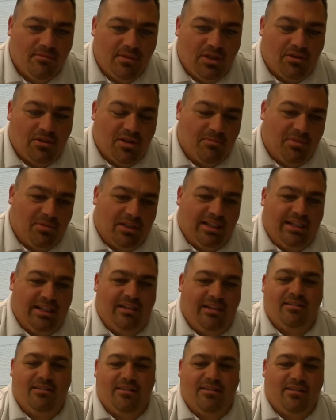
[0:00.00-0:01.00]
you
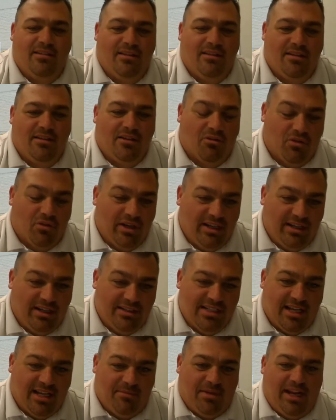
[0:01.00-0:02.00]
complete the written
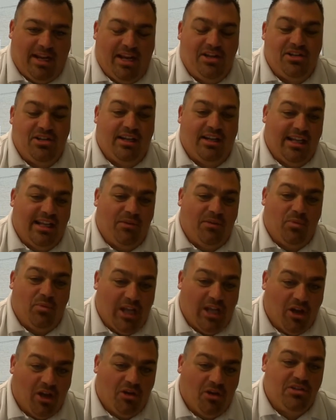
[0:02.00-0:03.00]
examination, and then
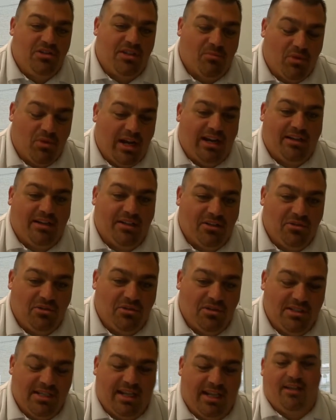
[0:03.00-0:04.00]
we host the
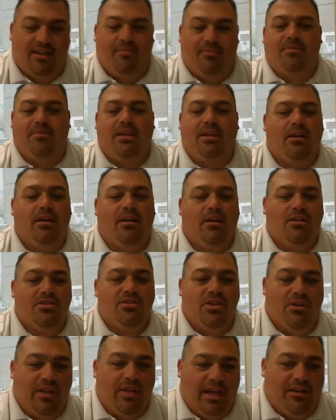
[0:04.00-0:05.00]
practical exam.
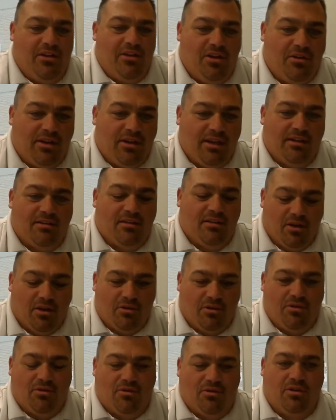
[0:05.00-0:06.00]
So then you can
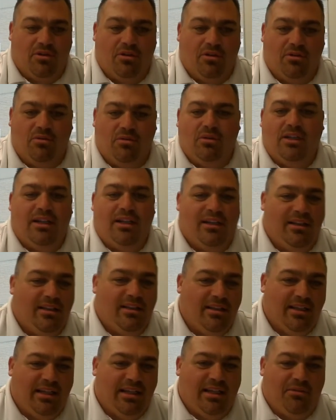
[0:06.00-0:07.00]
go through
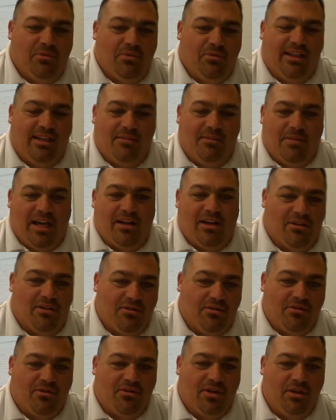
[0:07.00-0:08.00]
and within the
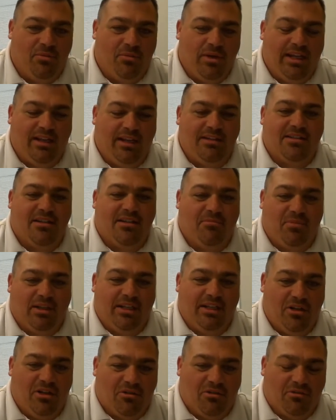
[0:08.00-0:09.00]
matter of 3 weeks,
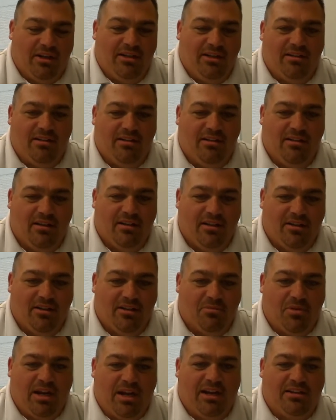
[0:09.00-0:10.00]
complete your written,
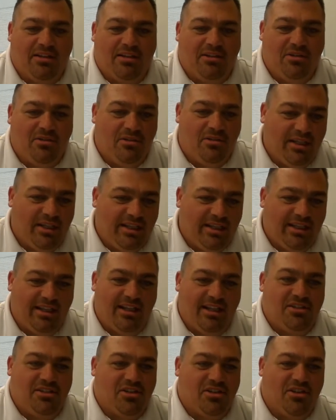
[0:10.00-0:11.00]
your practical,
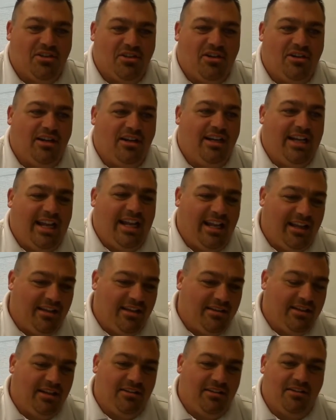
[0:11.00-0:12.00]
you get your card in
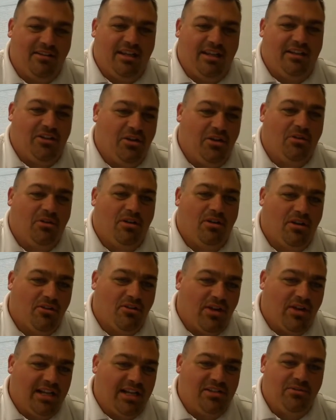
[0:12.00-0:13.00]
hand, and you are
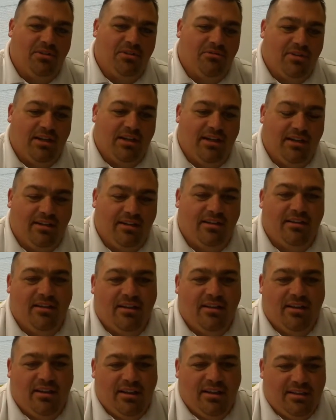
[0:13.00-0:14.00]
a graduate ready to
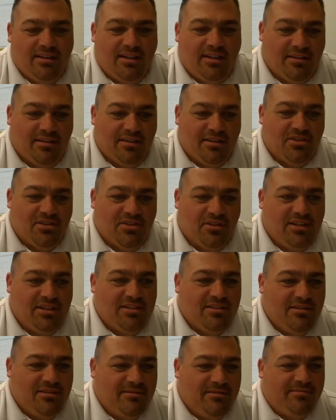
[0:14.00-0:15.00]
hit the
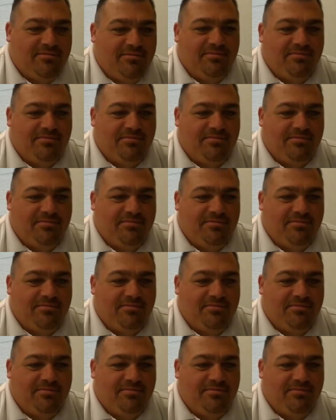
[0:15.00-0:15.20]
streets.